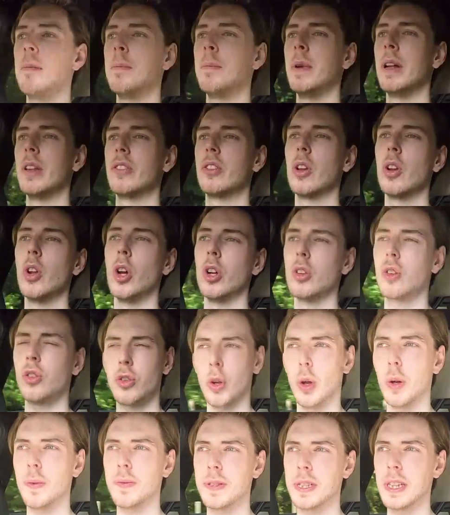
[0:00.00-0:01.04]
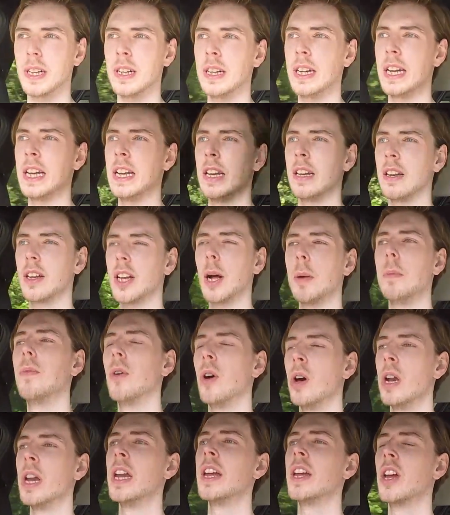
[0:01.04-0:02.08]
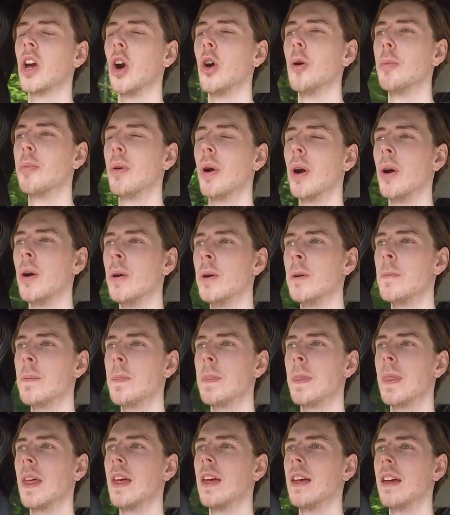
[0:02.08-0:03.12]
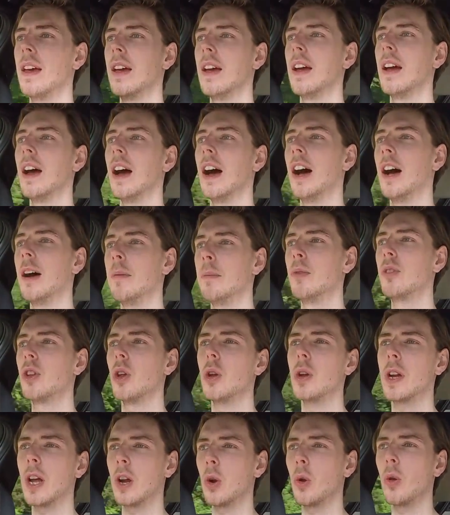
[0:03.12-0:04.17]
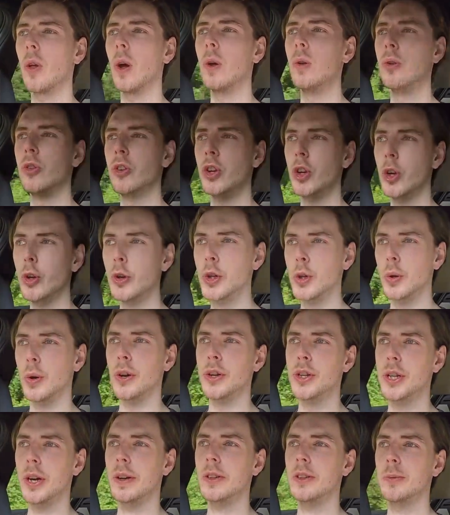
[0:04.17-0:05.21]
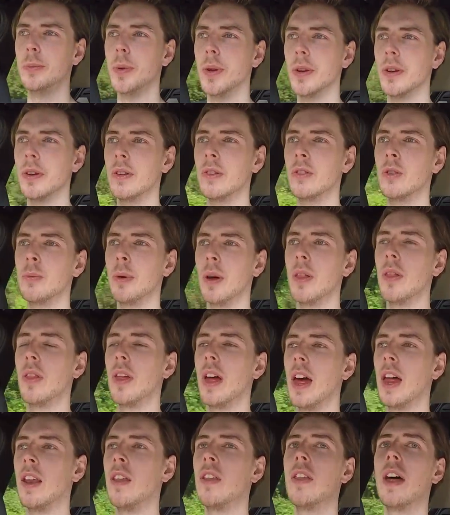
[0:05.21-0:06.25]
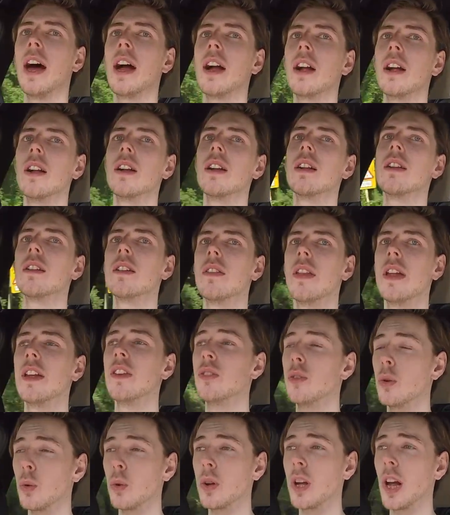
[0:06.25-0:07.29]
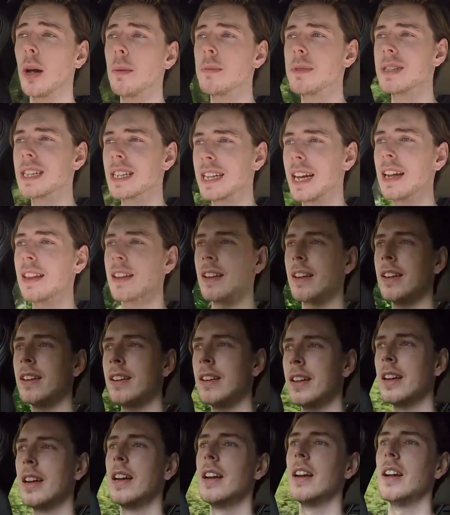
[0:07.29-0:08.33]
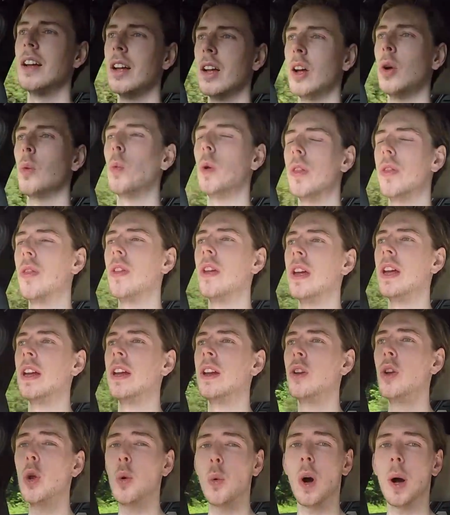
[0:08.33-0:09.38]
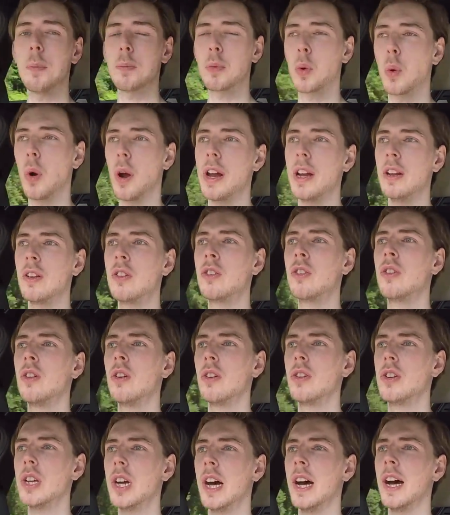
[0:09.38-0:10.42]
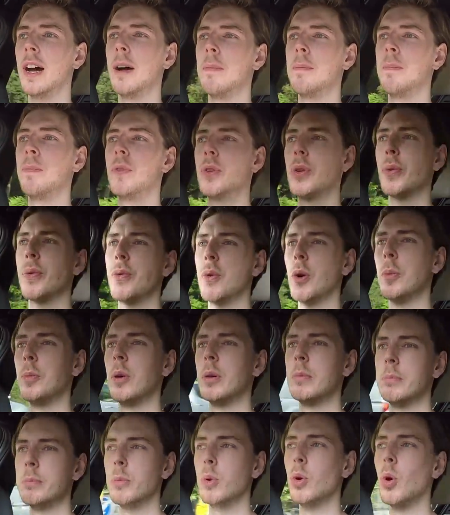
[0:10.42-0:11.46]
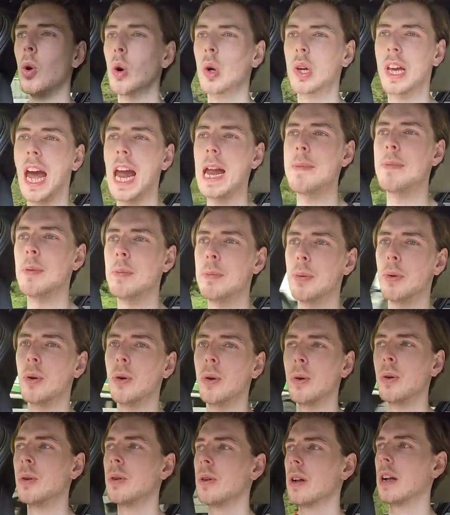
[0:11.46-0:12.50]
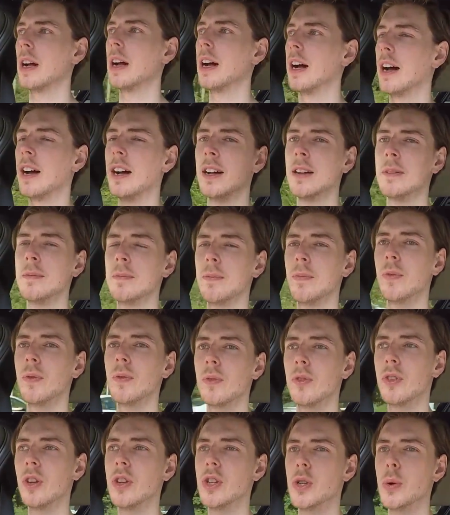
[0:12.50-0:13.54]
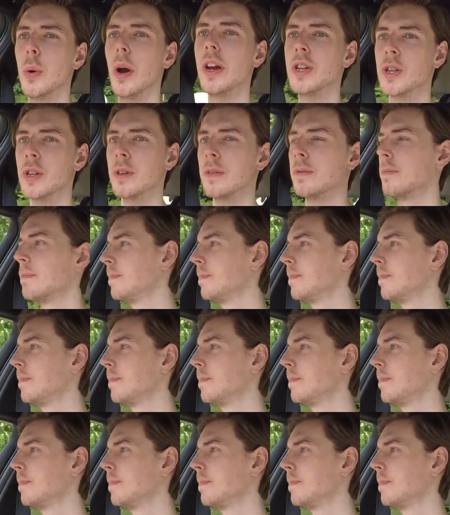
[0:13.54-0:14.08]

it's a lot softer in Comfort and Eco Pro. So you get all those usual adjustments, but then these all come together with the new upgrades to form a more capable situation,